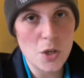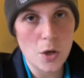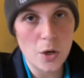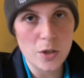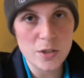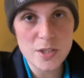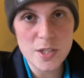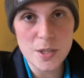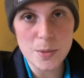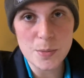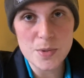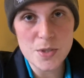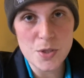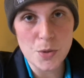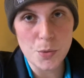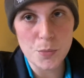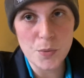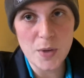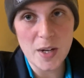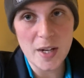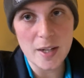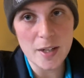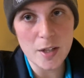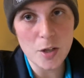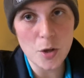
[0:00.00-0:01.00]
thought it was a
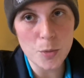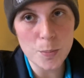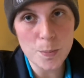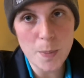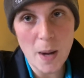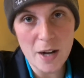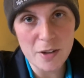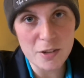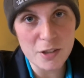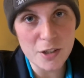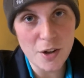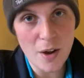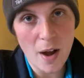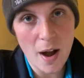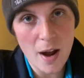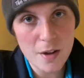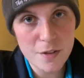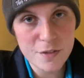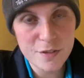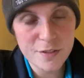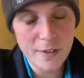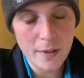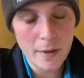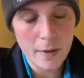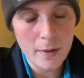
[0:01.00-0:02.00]
really good
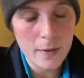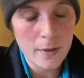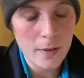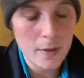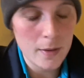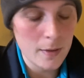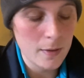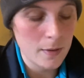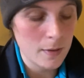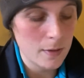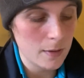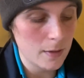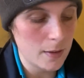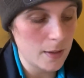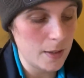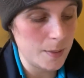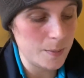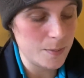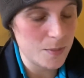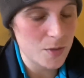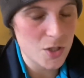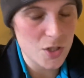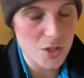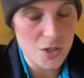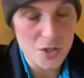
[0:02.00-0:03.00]
paragraph
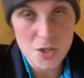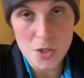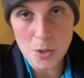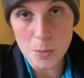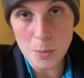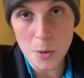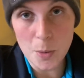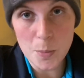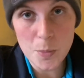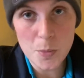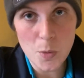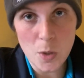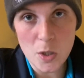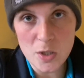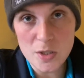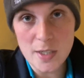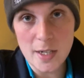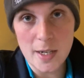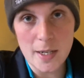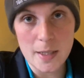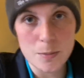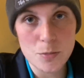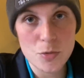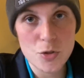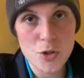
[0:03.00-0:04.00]
to sum up what
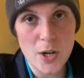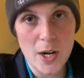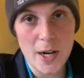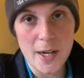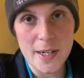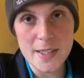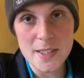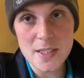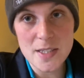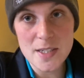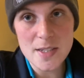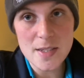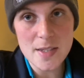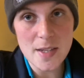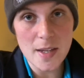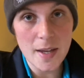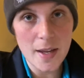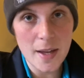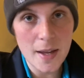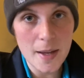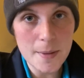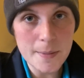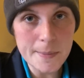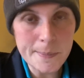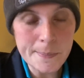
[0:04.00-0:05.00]
I'm trying to
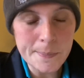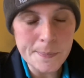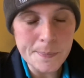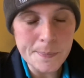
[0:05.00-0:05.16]
say.